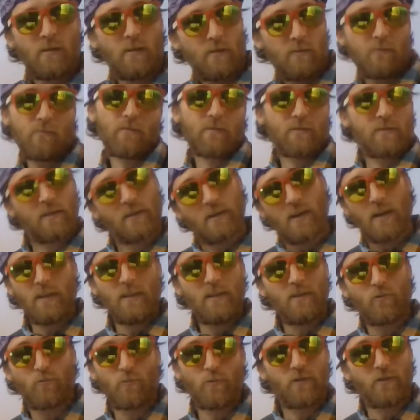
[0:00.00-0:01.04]
Looks like I did
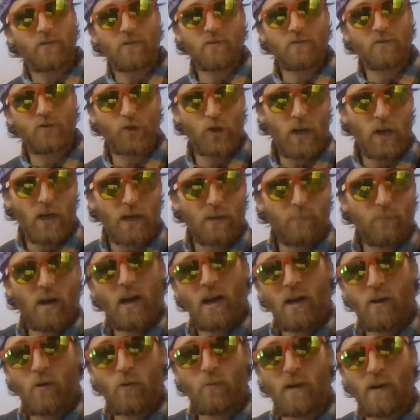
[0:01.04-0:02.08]
a really good job. I
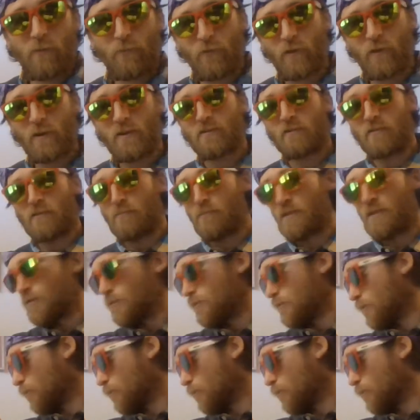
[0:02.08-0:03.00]
hope my friends are going to be doing a